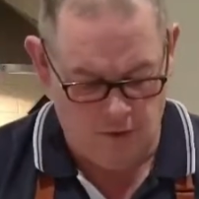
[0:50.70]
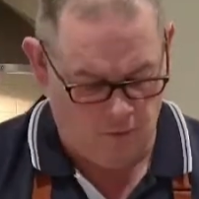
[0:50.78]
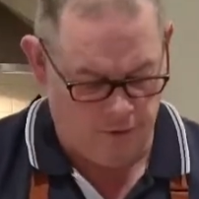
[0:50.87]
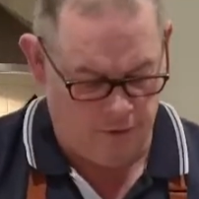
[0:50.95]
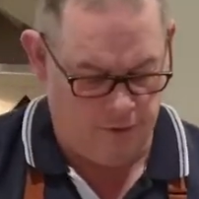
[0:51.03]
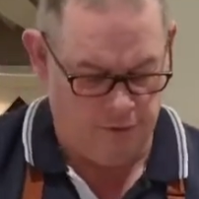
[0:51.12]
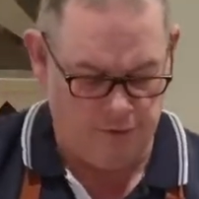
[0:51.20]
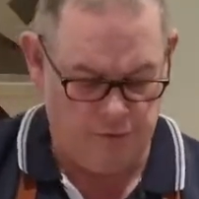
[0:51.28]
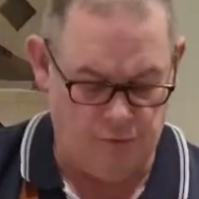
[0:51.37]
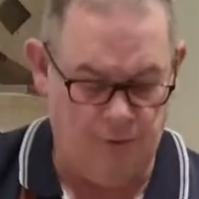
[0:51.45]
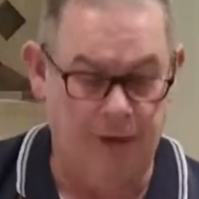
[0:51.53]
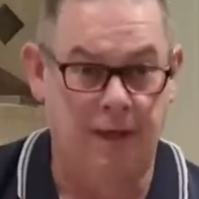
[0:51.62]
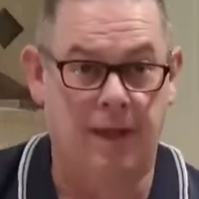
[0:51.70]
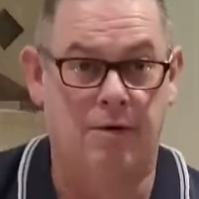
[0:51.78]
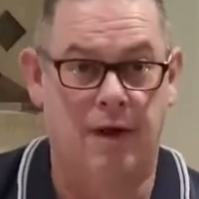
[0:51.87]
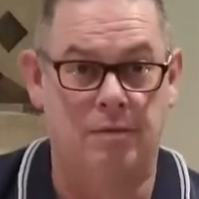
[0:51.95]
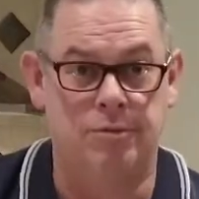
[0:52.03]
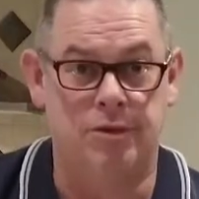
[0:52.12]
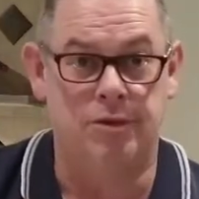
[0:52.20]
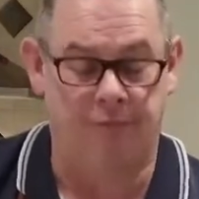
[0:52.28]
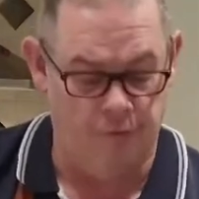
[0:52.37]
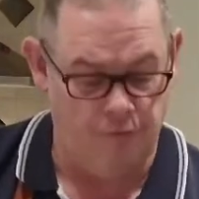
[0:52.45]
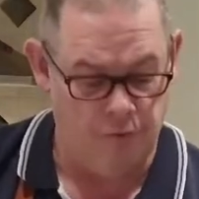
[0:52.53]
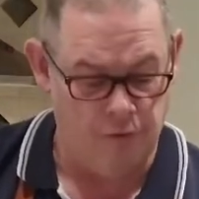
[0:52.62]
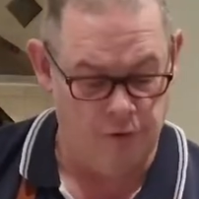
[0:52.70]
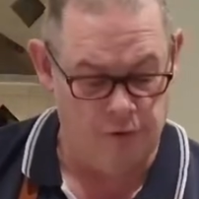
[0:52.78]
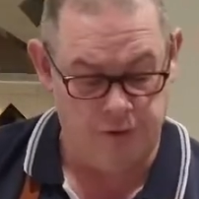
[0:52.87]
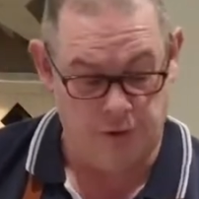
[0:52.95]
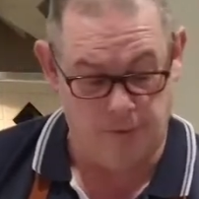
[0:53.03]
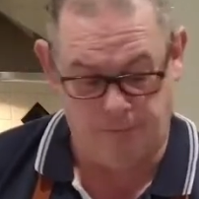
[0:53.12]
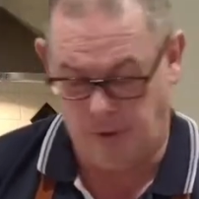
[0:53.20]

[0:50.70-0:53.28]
120 grams of rolled oats or